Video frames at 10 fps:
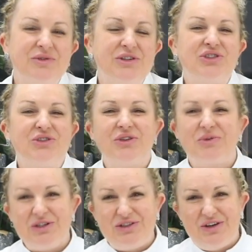to ensure that
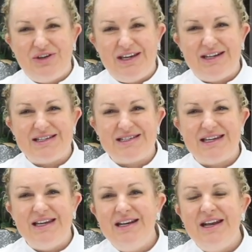we don't get a
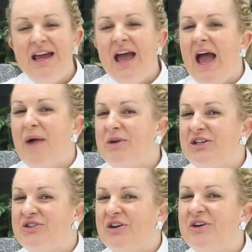skin and we
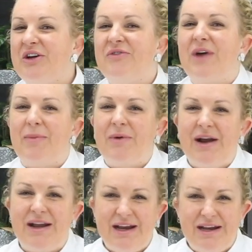don't
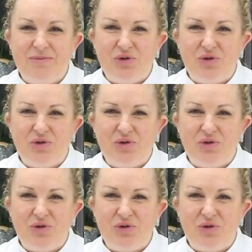evaporate any